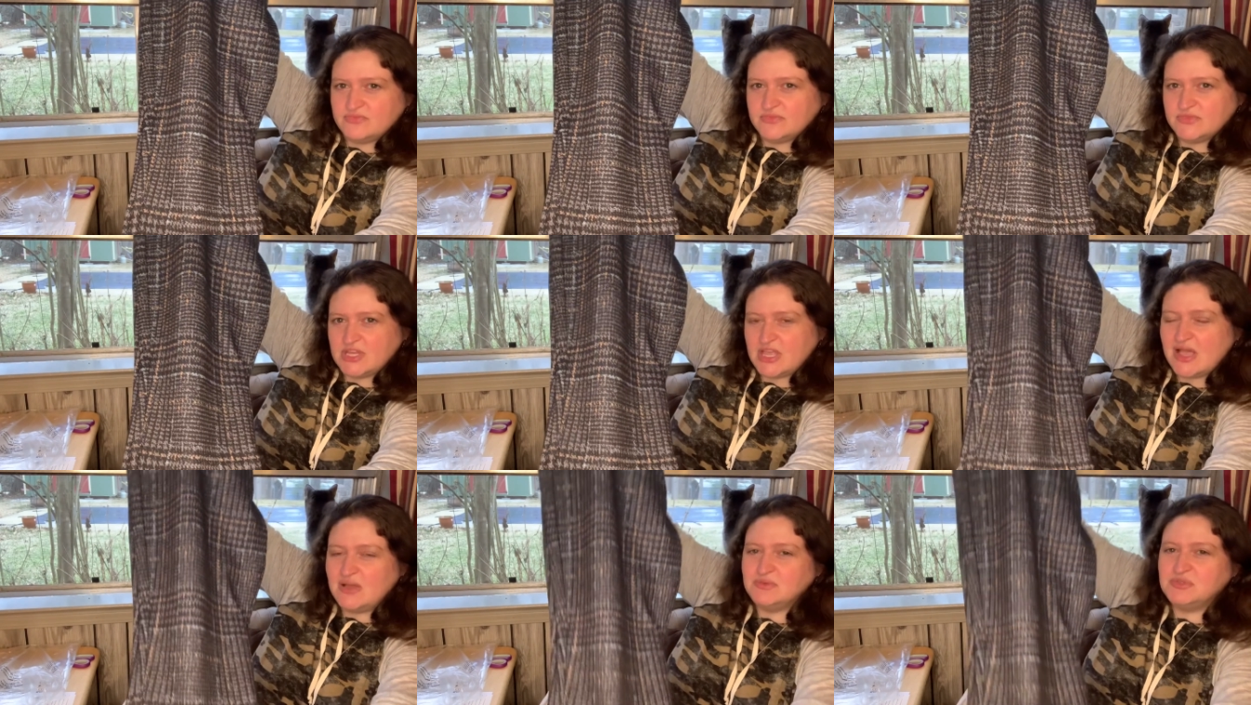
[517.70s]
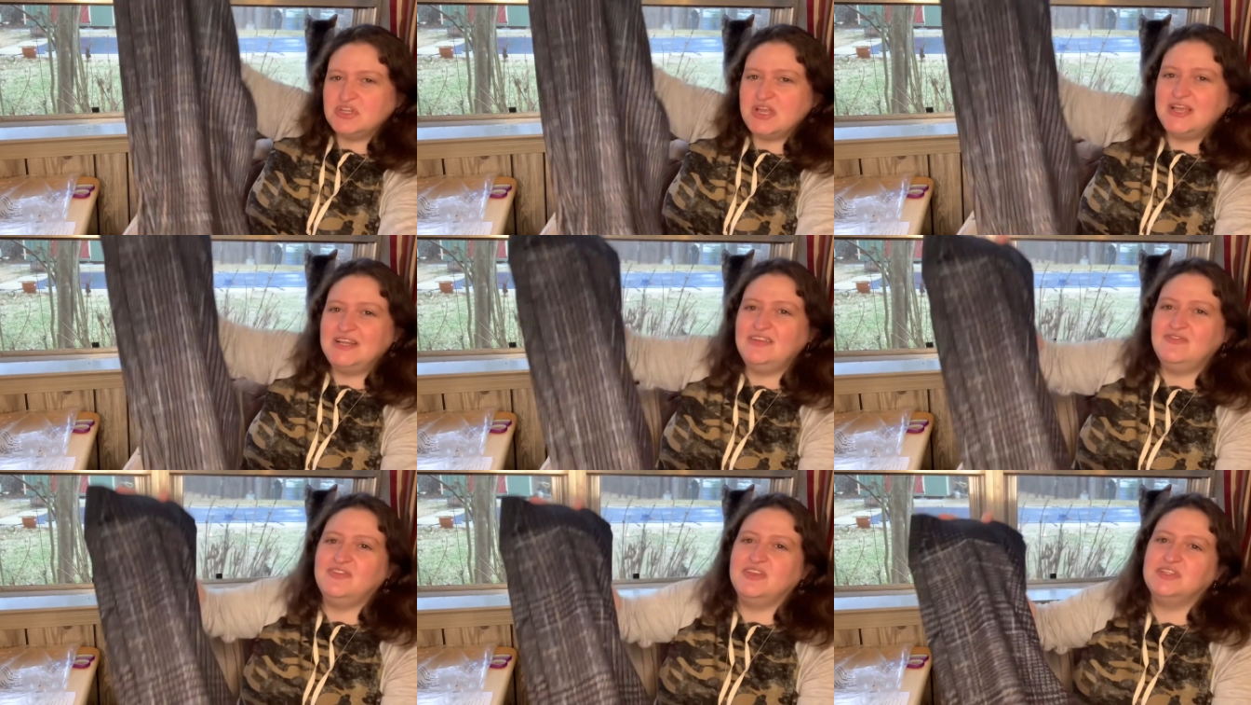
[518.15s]
I'm
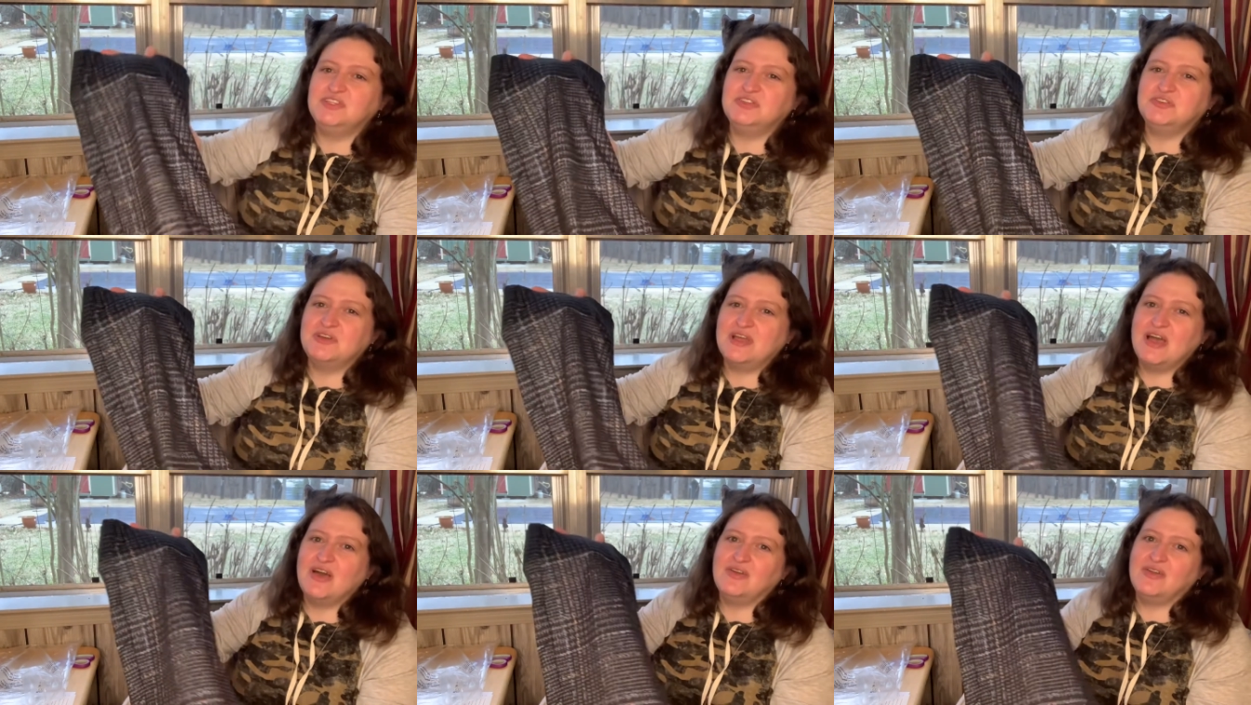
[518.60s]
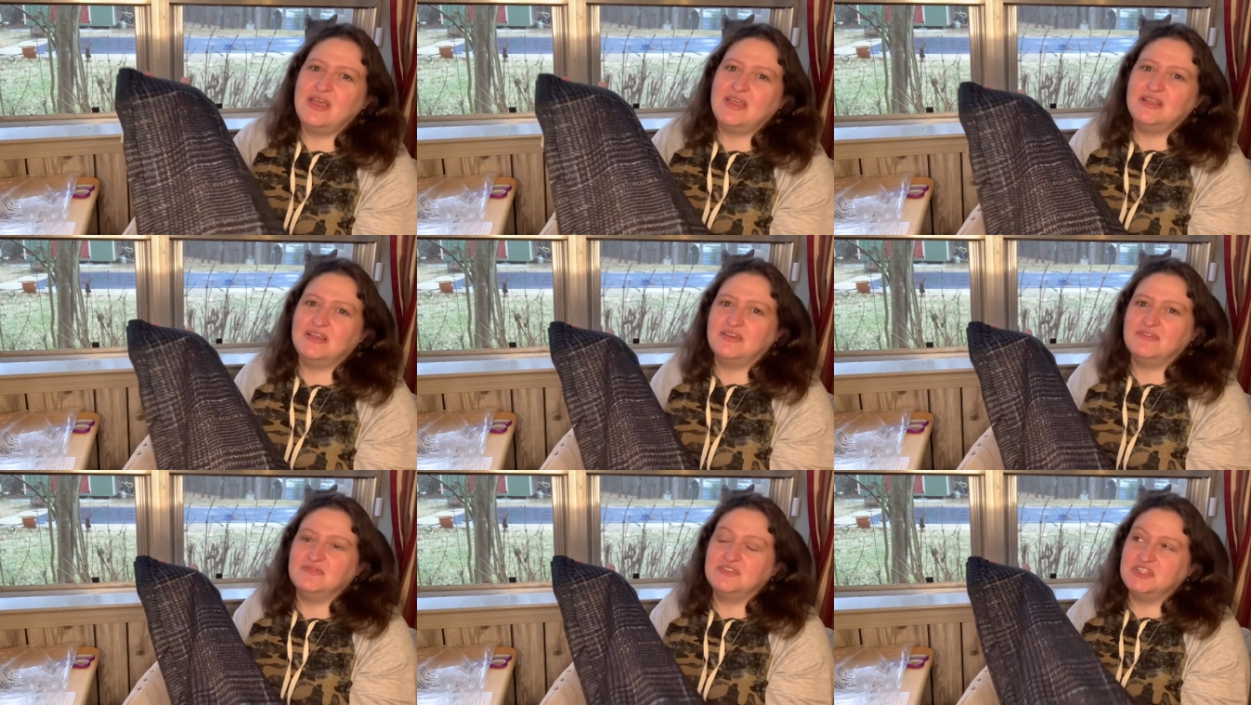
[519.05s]
trying to venture out
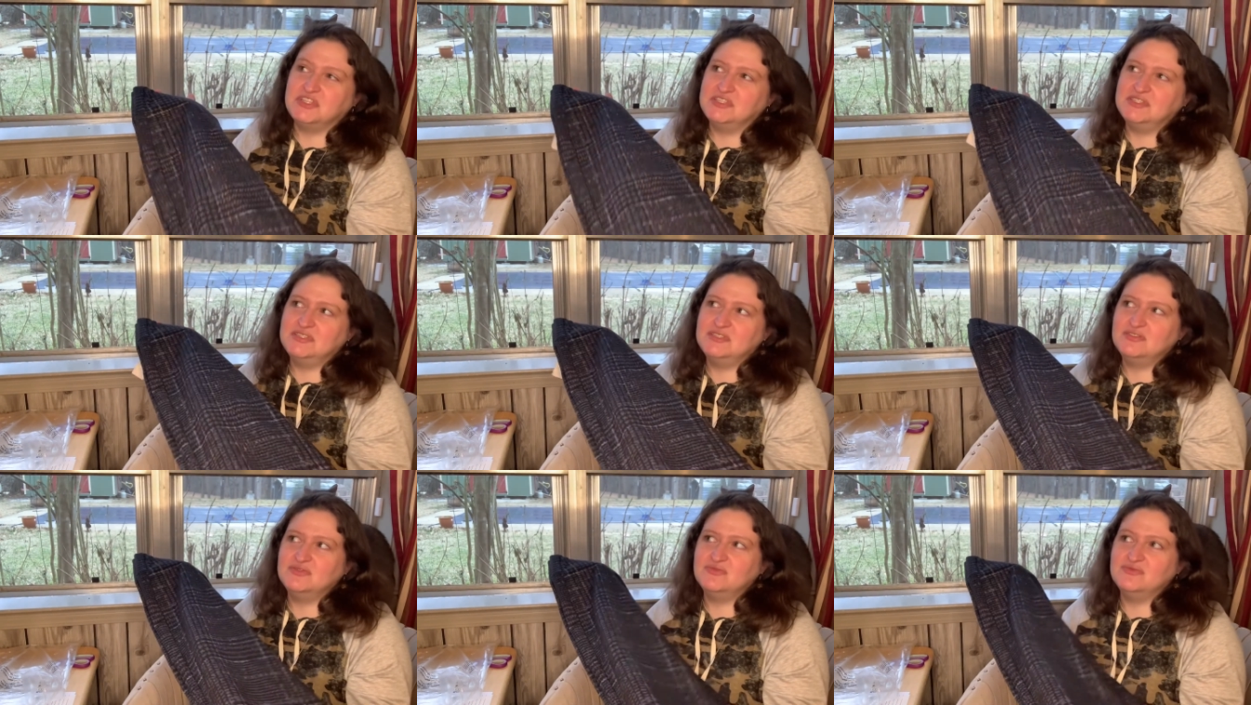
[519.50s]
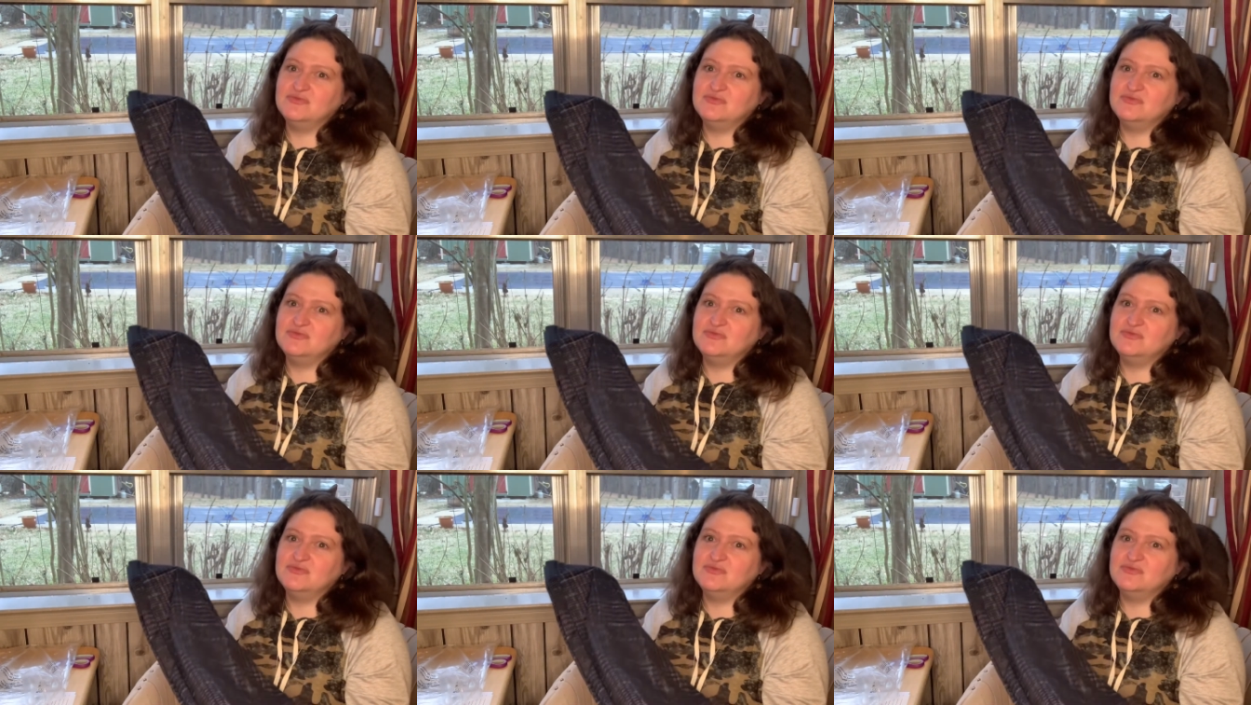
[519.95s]
of just